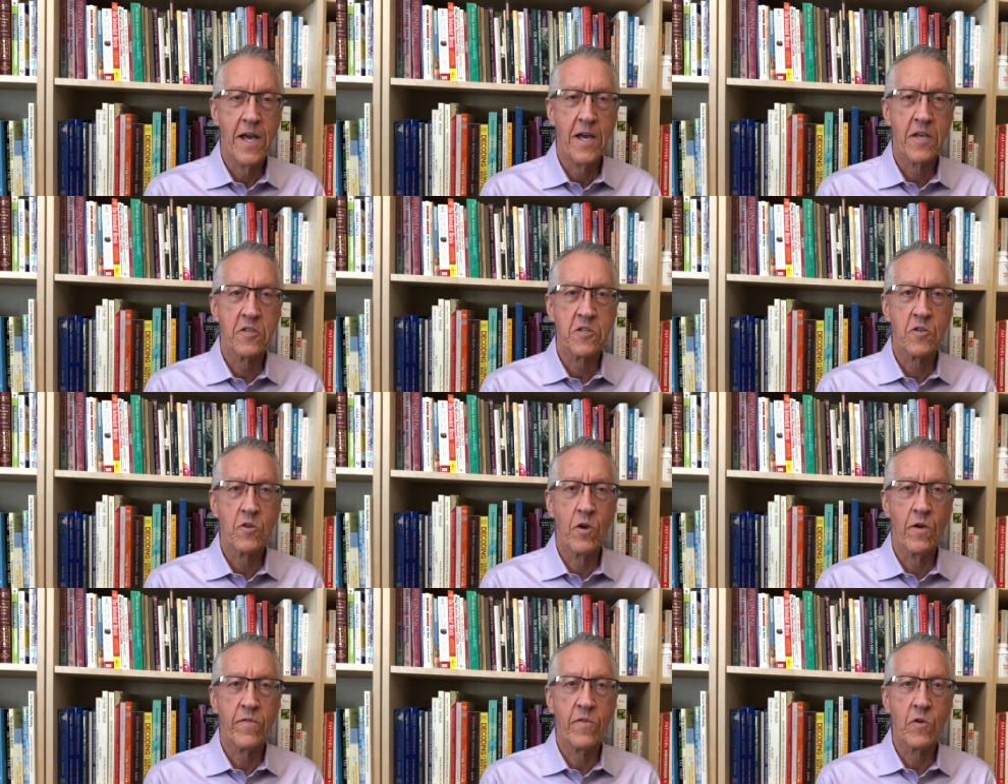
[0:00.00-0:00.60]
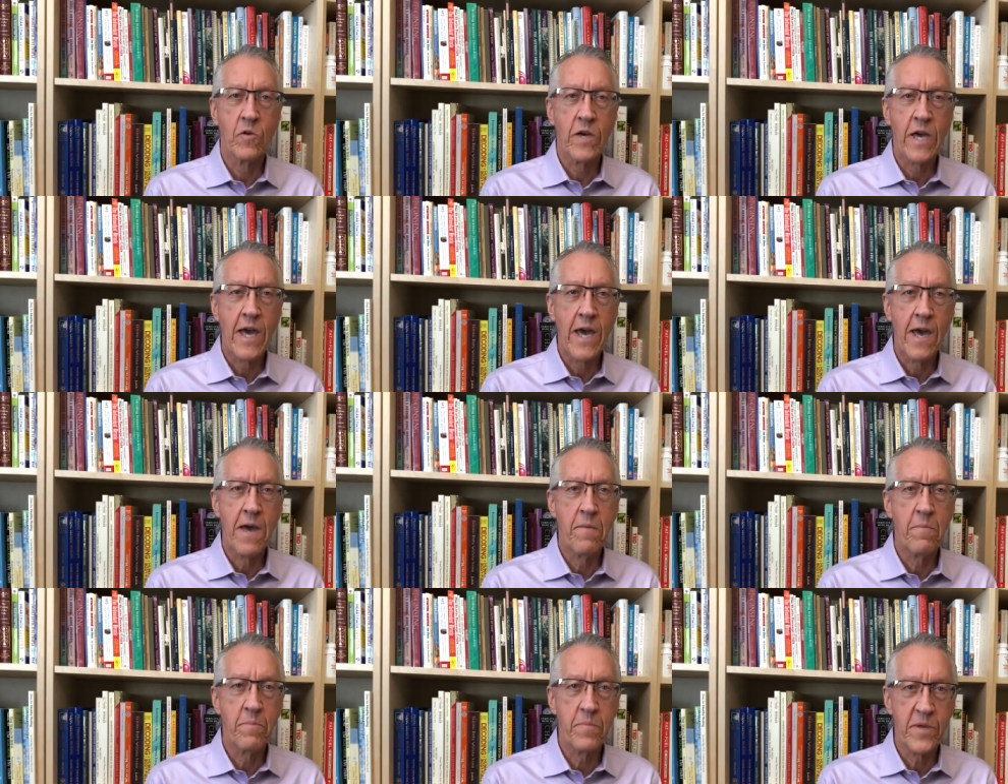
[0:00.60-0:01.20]
And so if you
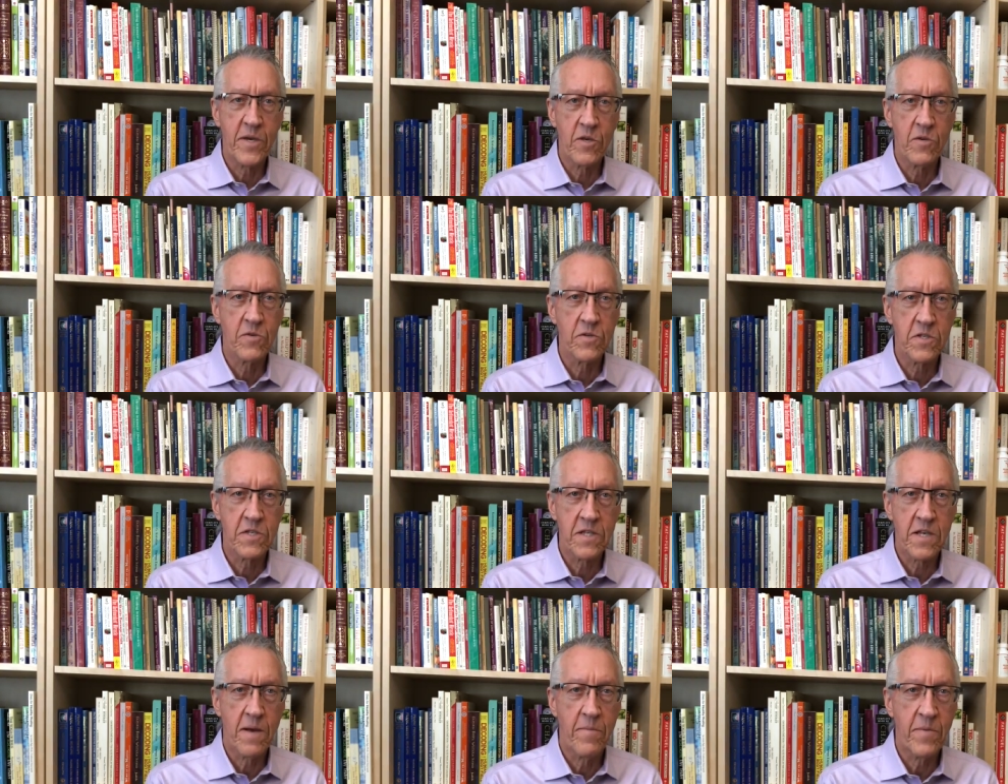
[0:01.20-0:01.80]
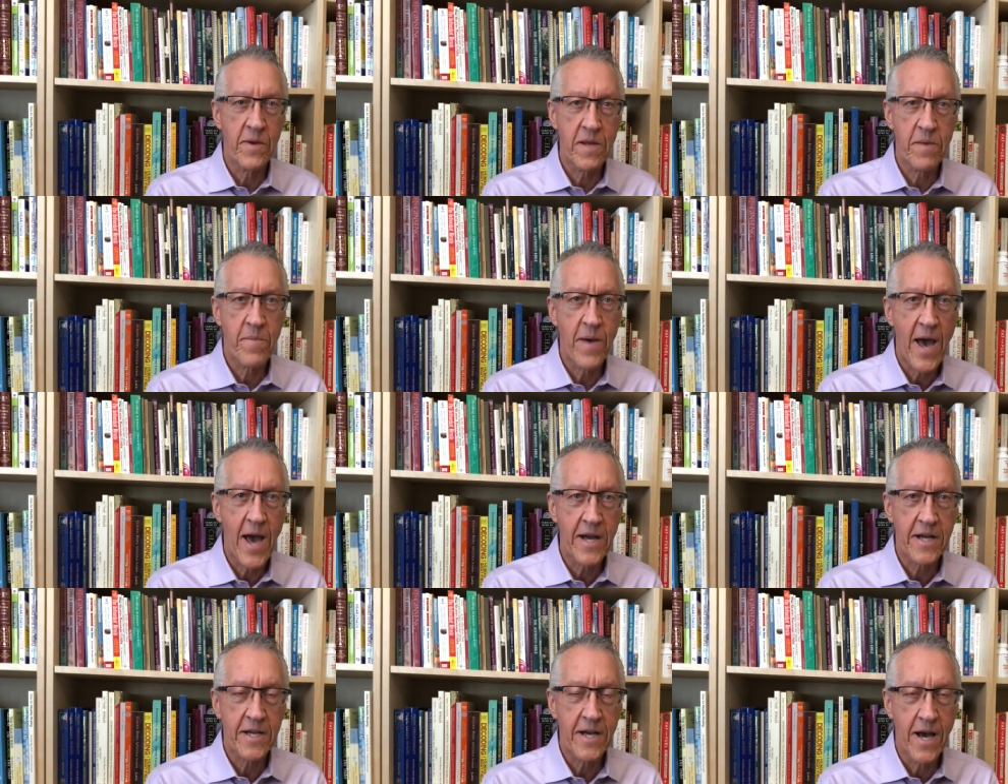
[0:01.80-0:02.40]
can't build somebody
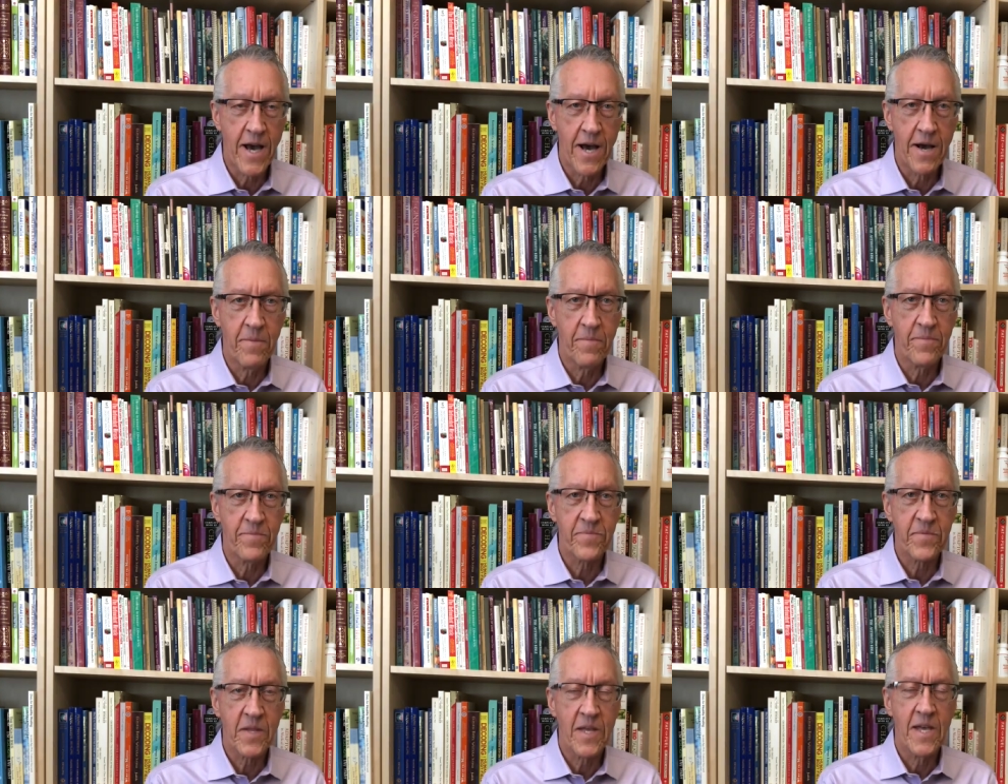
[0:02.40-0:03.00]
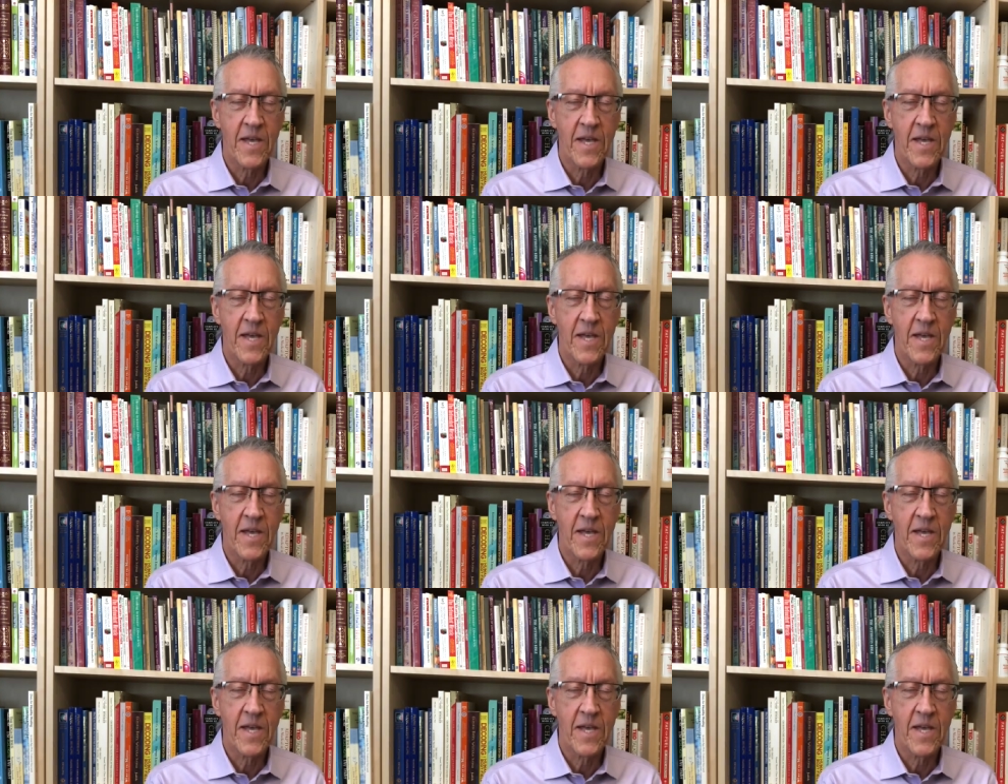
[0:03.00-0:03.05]
back up,